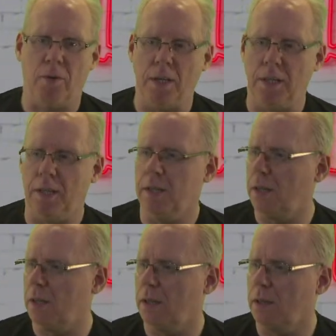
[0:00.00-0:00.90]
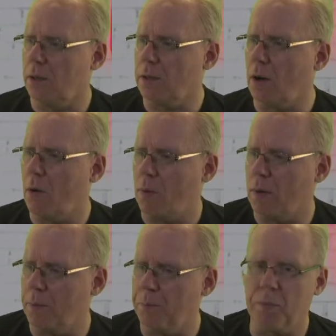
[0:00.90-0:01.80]
already got
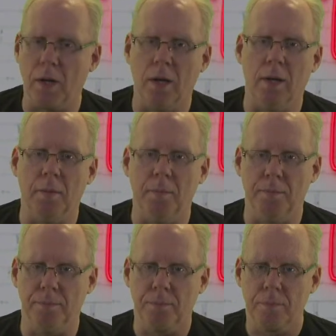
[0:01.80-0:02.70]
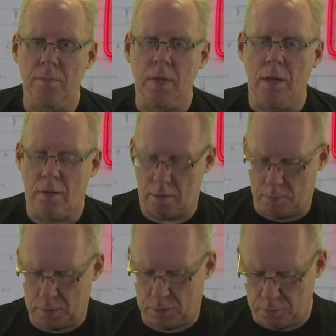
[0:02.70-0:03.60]
our
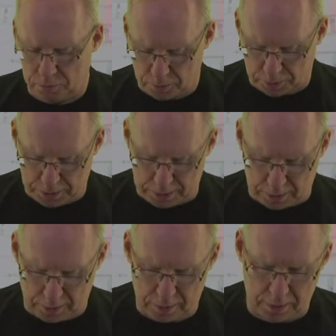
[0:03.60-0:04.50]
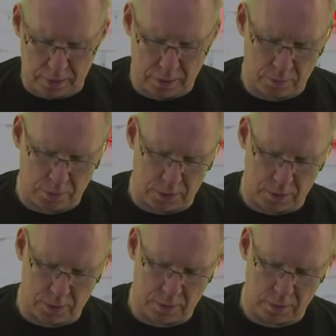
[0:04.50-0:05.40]
246, I think, was
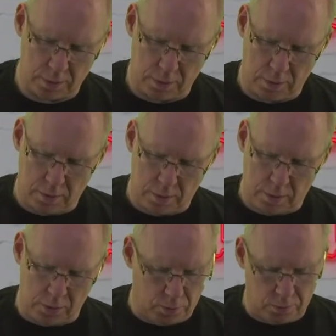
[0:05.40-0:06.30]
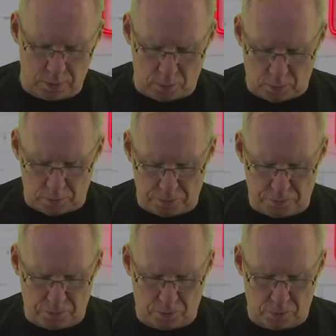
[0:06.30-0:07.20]
it? No,
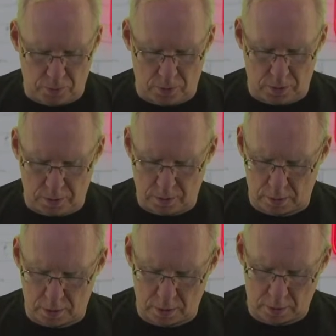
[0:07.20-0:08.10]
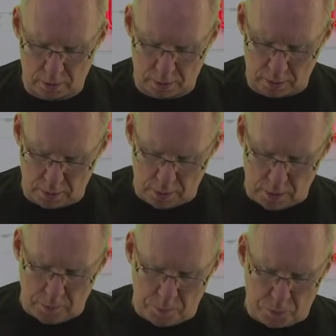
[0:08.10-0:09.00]

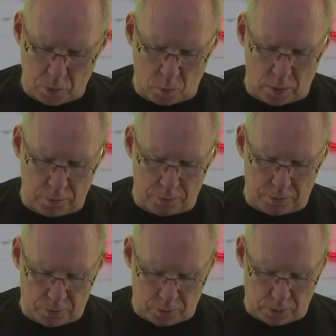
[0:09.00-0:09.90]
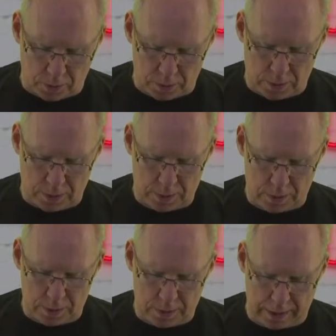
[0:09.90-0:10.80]

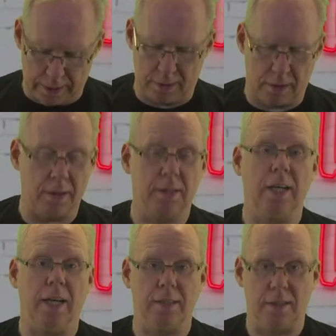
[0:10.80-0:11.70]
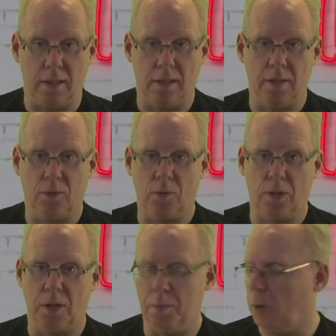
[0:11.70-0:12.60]
146 it is, yes.
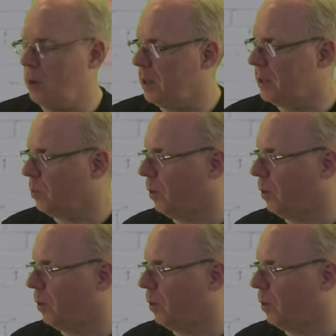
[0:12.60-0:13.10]
In the book it's